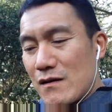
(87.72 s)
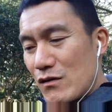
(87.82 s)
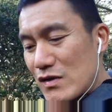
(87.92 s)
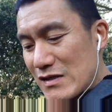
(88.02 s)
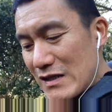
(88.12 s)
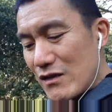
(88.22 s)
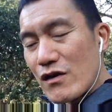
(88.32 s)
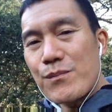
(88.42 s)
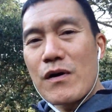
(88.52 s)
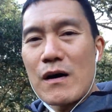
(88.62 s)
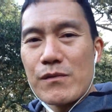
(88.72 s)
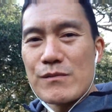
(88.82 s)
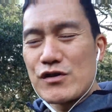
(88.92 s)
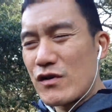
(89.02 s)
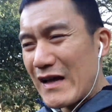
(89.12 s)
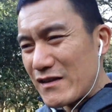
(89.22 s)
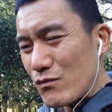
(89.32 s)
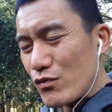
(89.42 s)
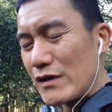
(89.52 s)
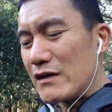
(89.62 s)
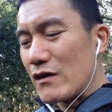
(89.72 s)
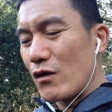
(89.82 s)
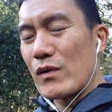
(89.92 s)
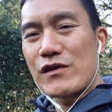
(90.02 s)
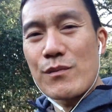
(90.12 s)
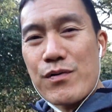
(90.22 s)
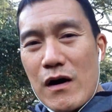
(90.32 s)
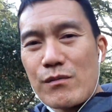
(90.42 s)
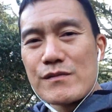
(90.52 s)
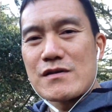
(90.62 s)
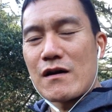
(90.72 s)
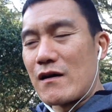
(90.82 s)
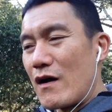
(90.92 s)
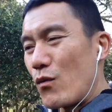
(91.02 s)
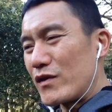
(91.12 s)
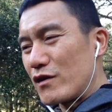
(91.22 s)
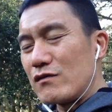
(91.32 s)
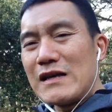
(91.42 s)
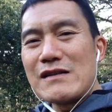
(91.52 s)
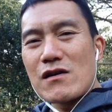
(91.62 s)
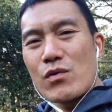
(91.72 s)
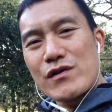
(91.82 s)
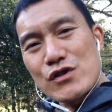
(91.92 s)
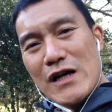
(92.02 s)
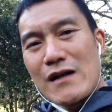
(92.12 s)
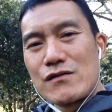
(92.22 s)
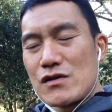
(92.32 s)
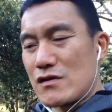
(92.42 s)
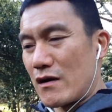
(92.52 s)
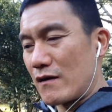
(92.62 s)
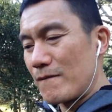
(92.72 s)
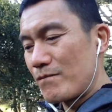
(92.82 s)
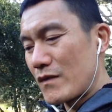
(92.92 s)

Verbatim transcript: you see their problems you get to really know what their problems are what their needs are what their challenges are